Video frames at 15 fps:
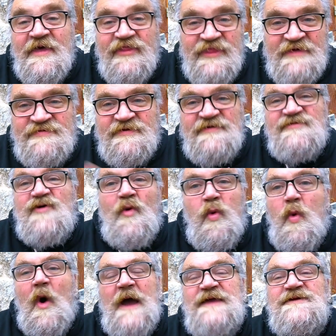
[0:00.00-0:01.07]
This is
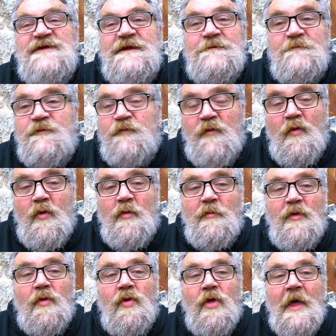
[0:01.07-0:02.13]
quite
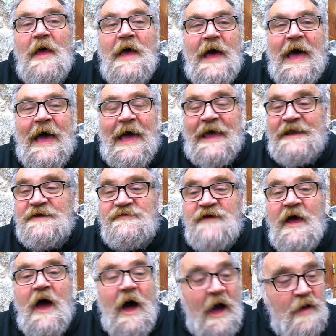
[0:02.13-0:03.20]
informal, and
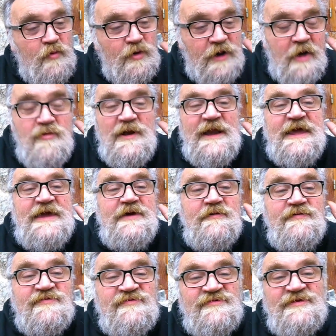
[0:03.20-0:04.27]
I would only
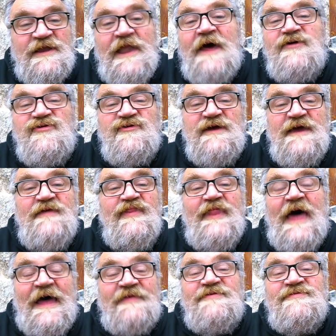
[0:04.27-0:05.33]
use slushy in
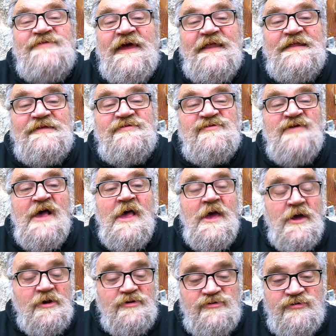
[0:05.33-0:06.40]
that sense,
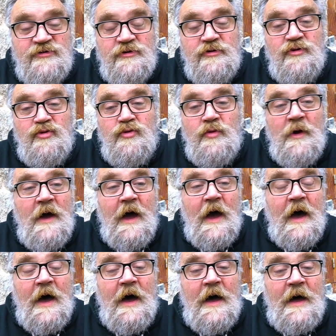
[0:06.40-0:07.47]
to
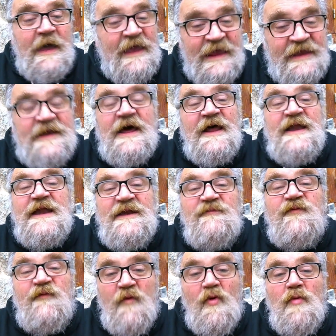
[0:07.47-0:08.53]
uh, in an
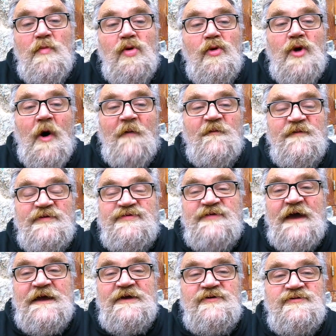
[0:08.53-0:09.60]
informal
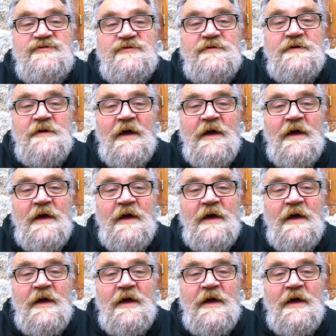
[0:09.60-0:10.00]
conversation.